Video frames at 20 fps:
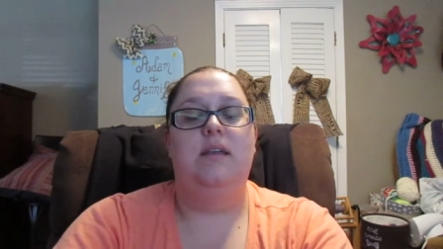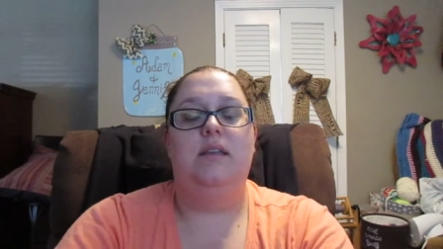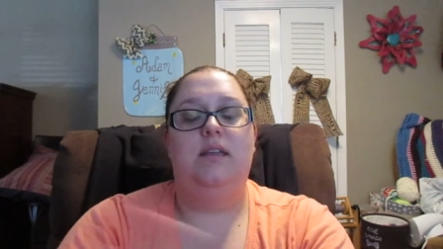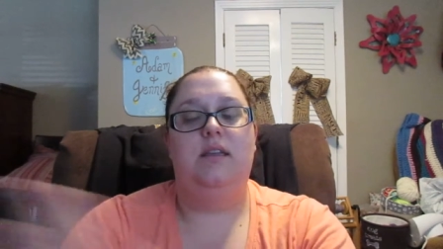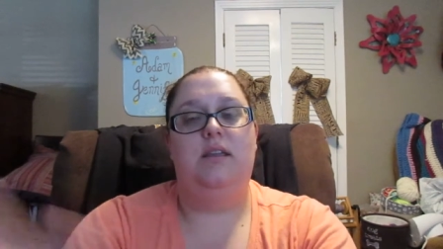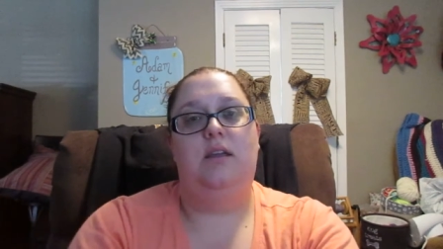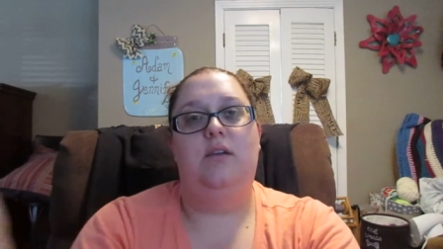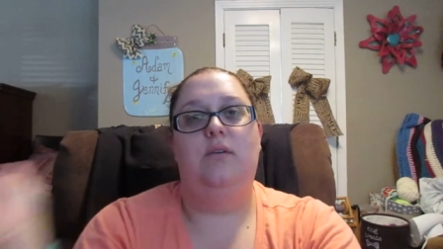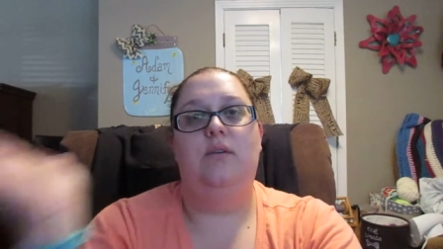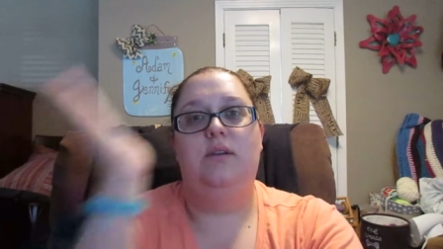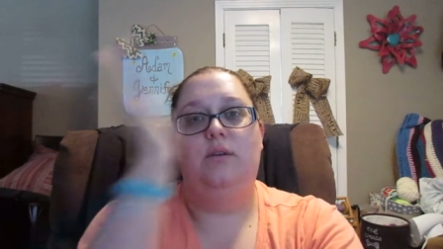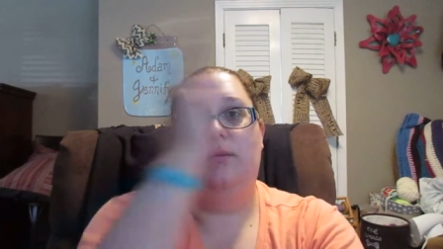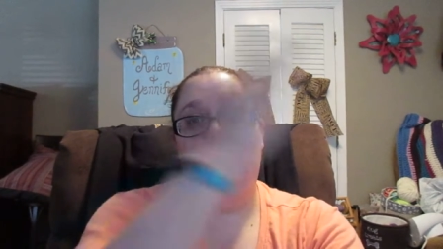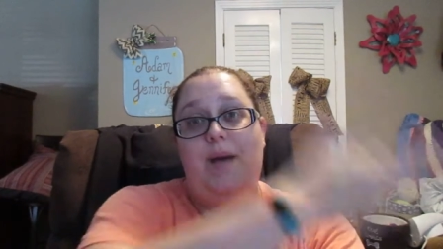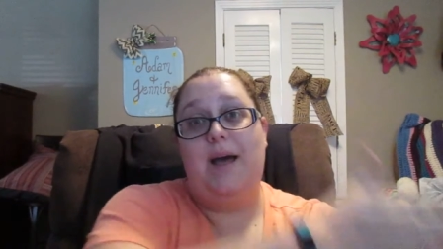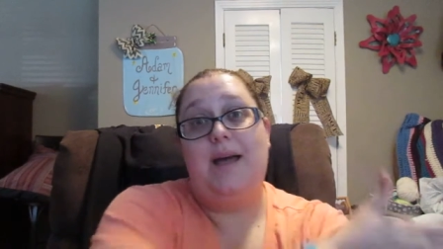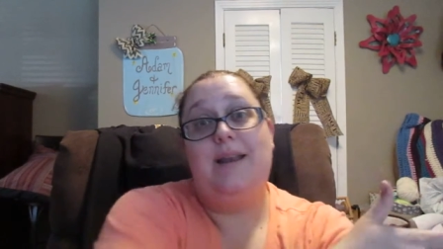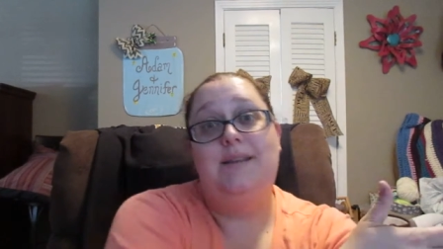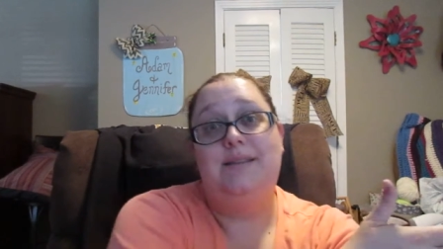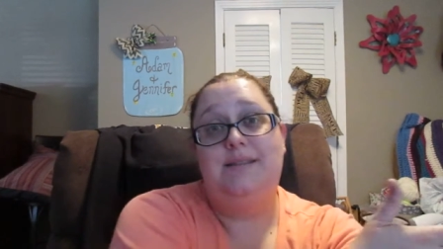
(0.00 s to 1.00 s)
you know, it'll
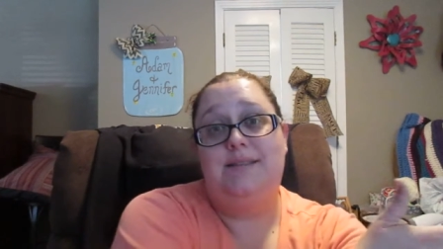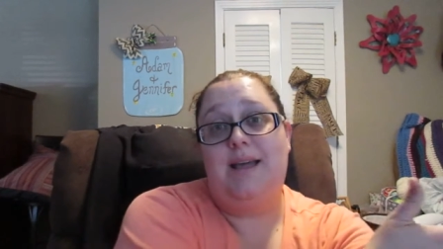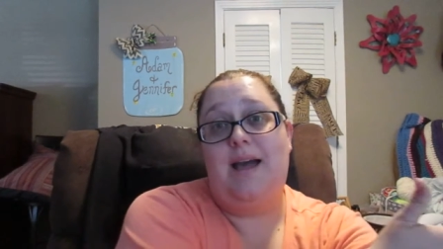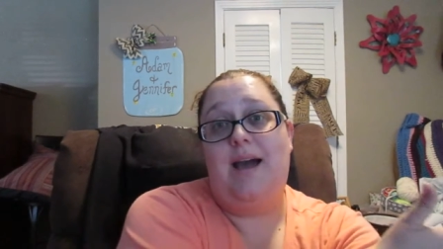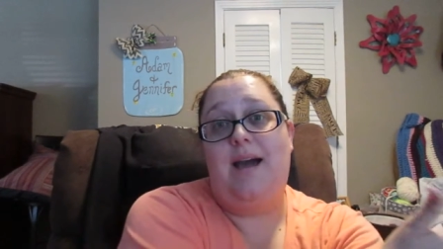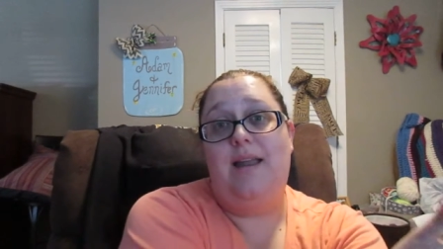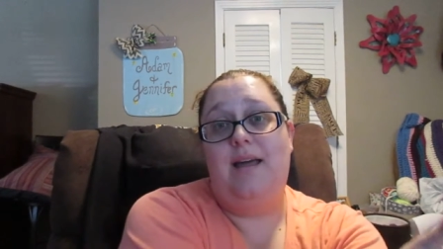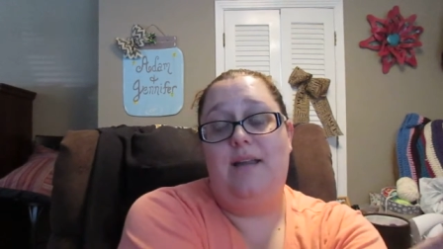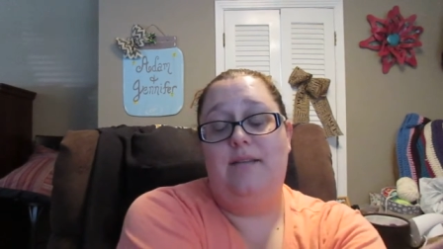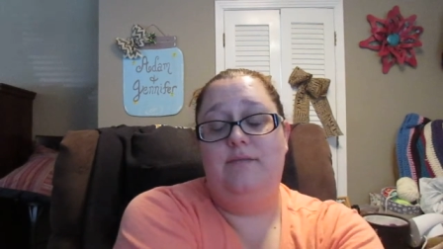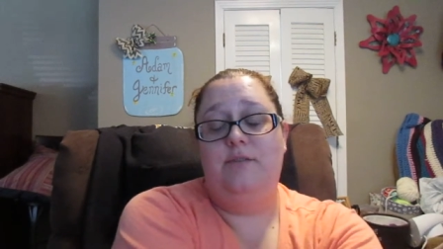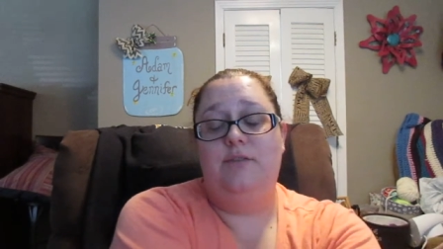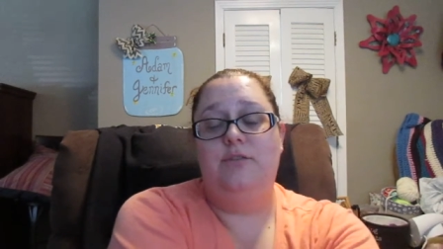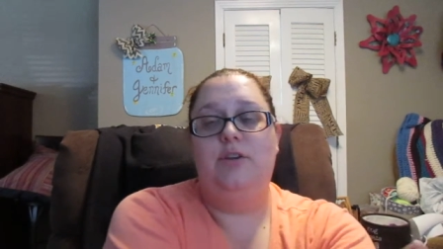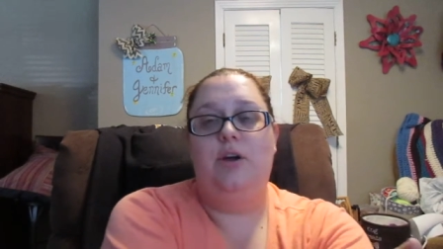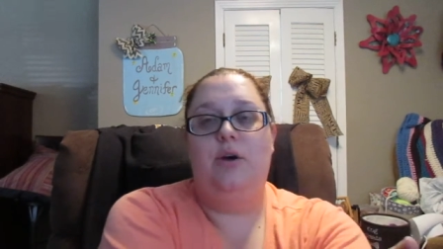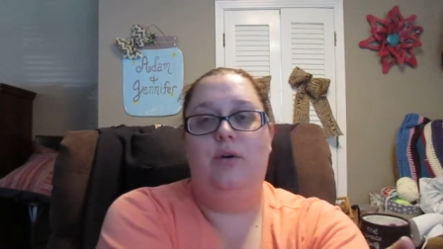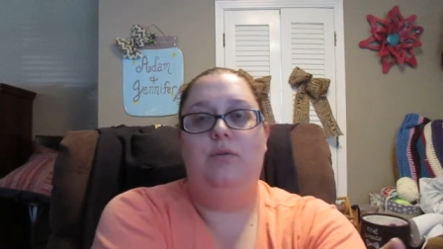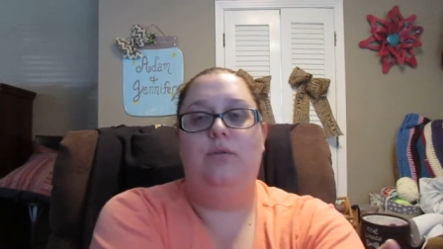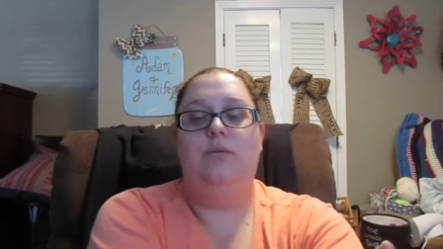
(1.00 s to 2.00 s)
minus that out of your
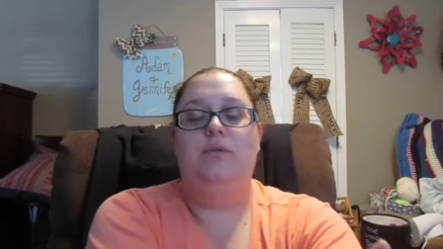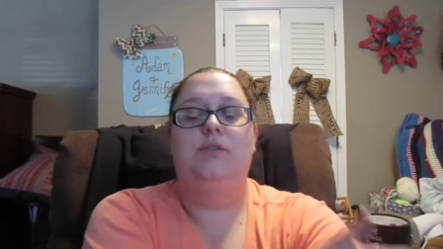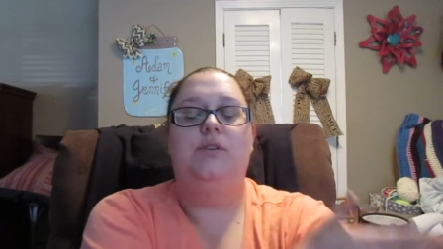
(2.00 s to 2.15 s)
total.